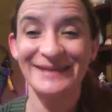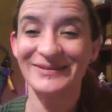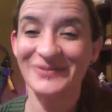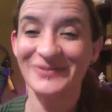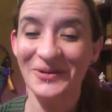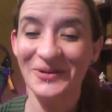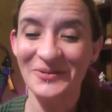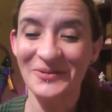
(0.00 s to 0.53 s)

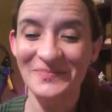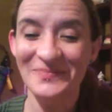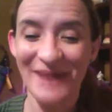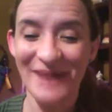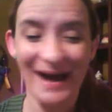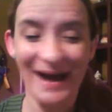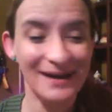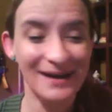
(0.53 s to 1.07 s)
Welcome
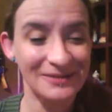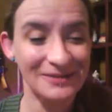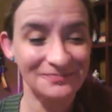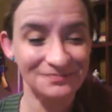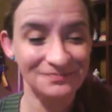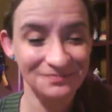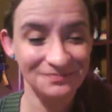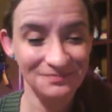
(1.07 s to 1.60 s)
back.
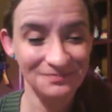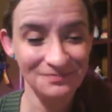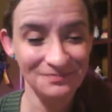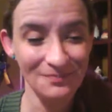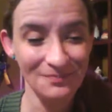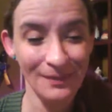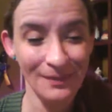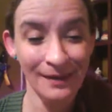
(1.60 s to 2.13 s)

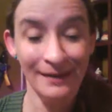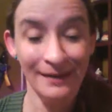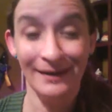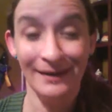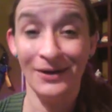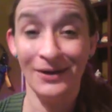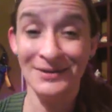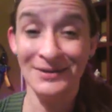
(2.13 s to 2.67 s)

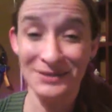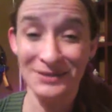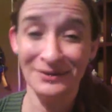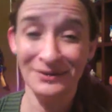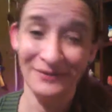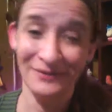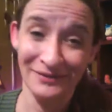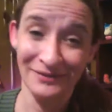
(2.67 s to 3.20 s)
Also,
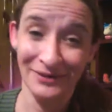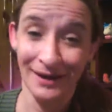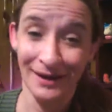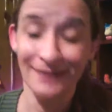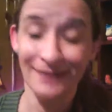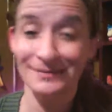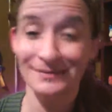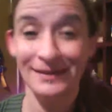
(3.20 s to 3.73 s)
if I
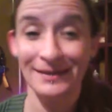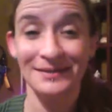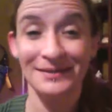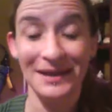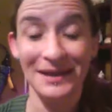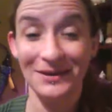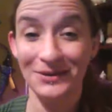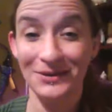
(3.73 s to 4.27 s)
forgot,
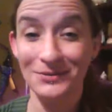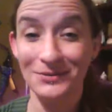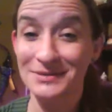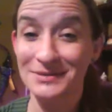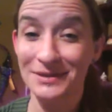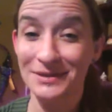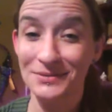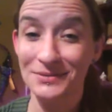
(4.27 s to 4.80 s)
thank you
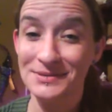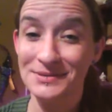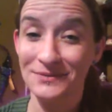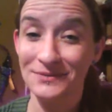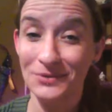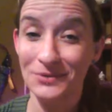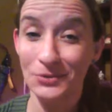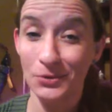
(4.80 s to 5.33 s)
to those of
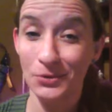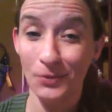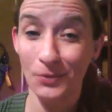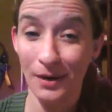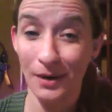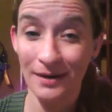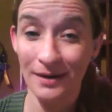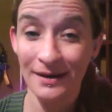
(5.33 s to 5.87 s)
you who
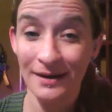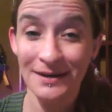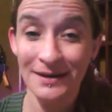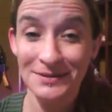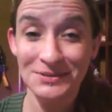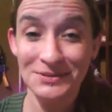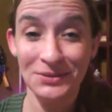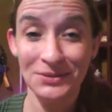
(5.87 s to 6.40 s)
are
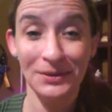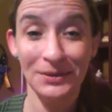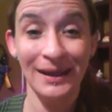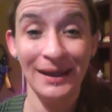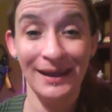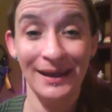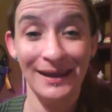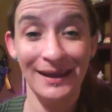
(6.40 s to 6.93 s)

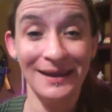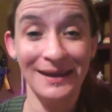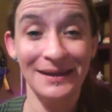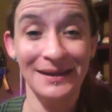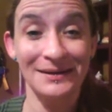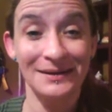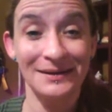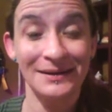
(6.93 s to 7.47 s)
tuning
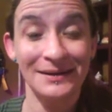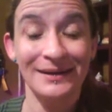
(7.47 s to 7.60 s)
in.